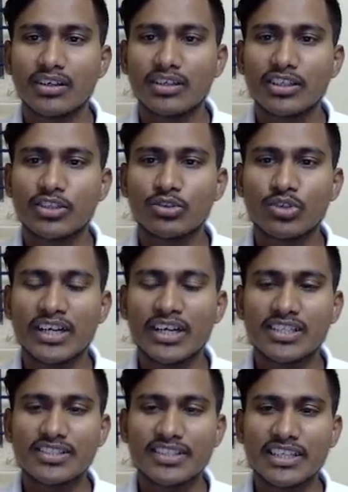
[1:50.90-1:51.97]
you can't
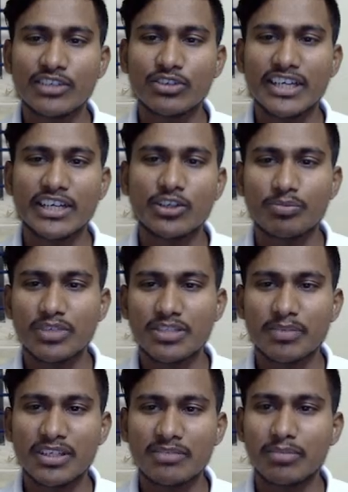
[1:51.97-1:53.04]
sell your 8 rupees
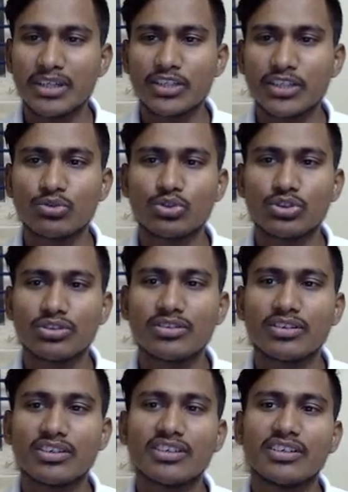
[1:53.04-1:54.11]
pen, but you
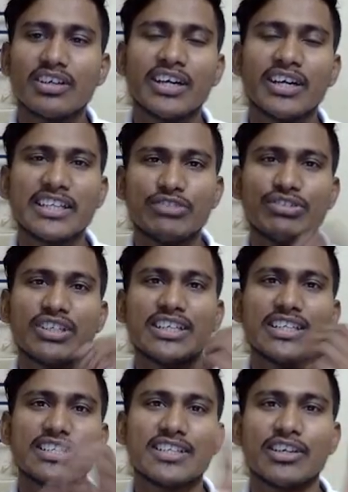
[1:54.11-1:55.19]
are giving a
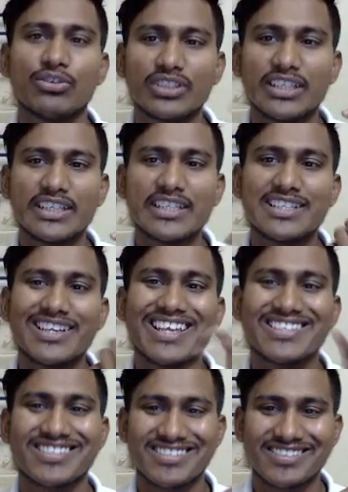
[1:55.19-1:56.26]
discount, that is
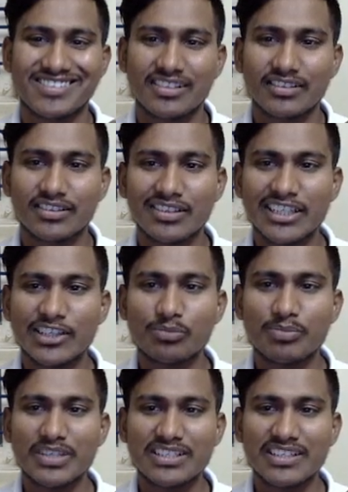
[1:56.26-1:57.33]
less, 3
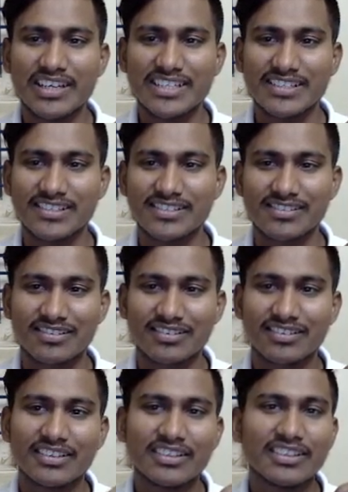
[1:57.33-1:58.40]
rupees less.
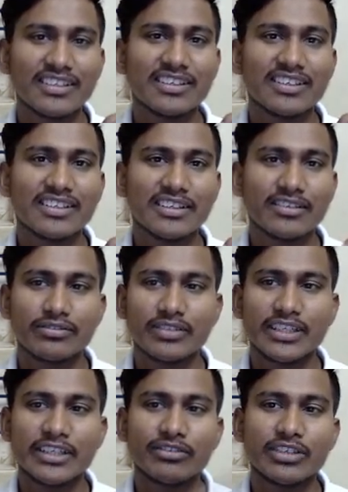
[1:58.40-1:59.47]

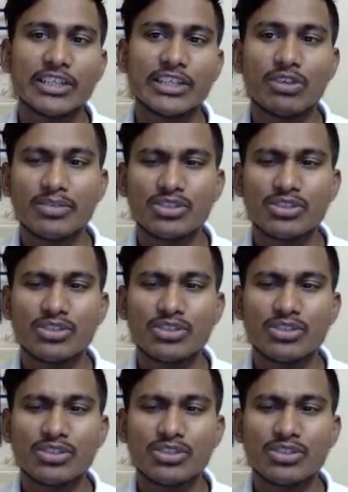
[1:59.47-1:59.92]
It will be